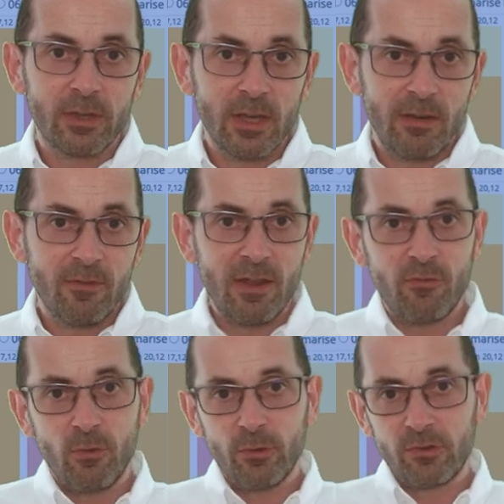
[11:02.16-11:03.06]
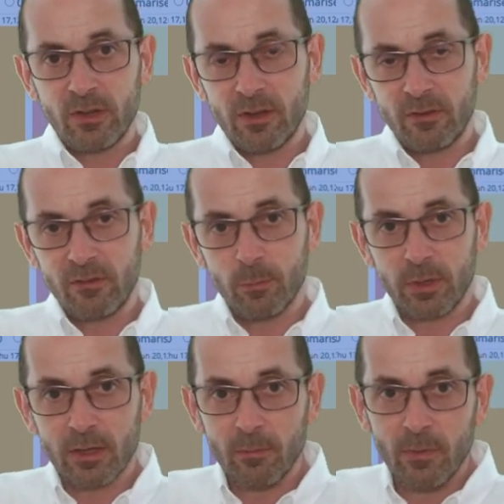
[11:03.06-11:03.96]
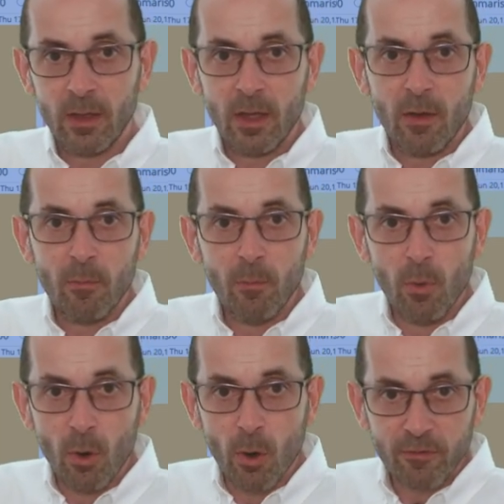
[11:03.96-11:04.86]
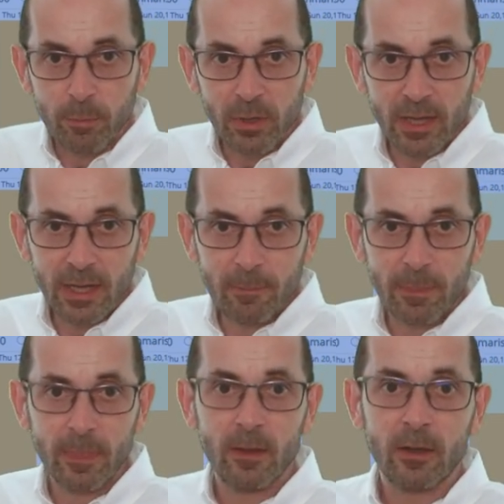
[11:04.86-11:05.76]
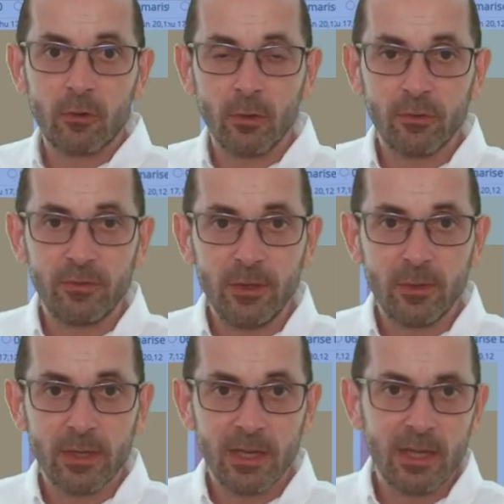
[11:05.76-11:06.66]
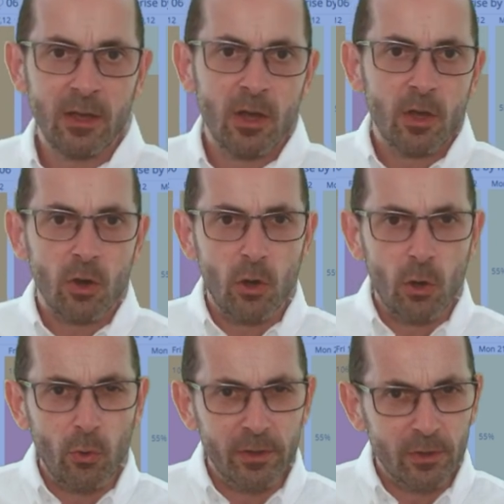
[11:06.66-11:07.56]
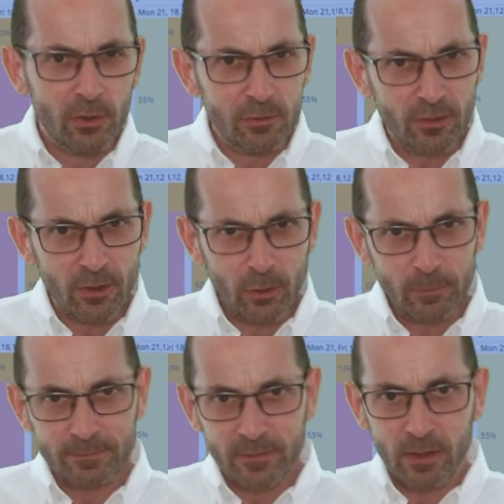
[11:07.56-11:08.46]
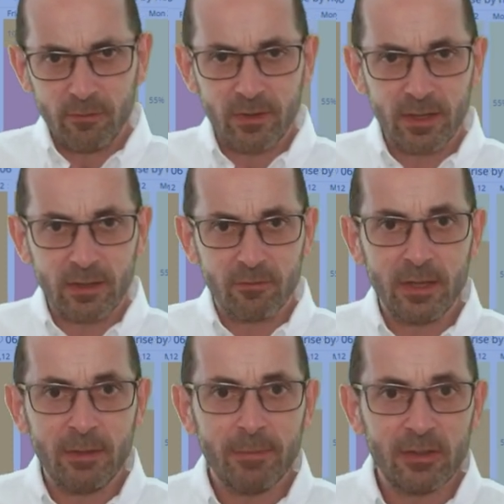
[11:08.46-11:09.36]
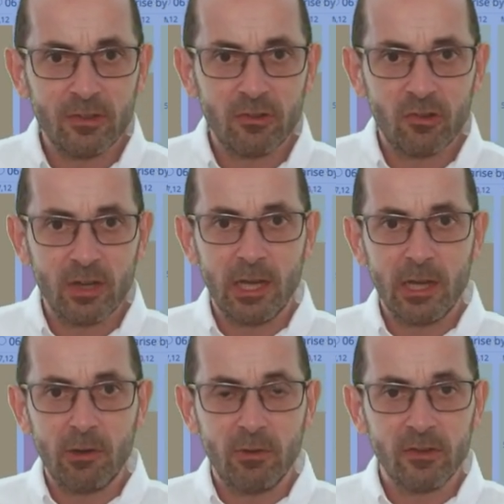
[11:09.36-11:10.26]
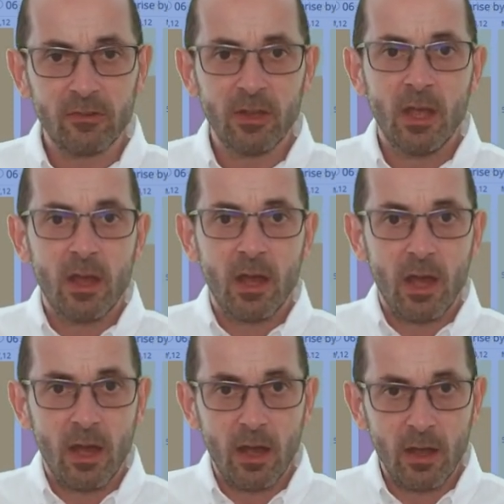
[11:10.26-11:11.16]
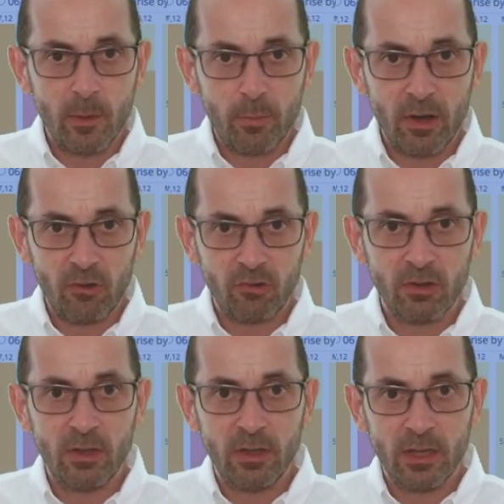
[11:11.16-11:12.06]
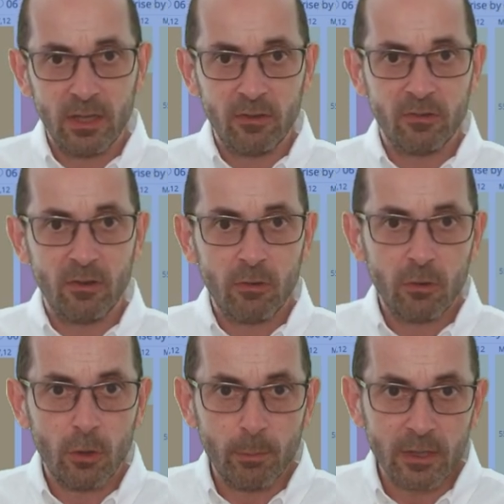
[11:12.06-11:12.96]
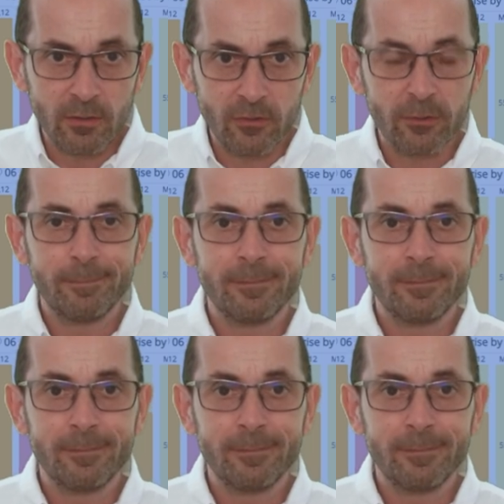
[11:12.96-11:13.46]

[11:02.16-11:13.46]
again, therefore, starting to become more of a player across the UK. All in all, though, I think the message here is high pressure is dominant.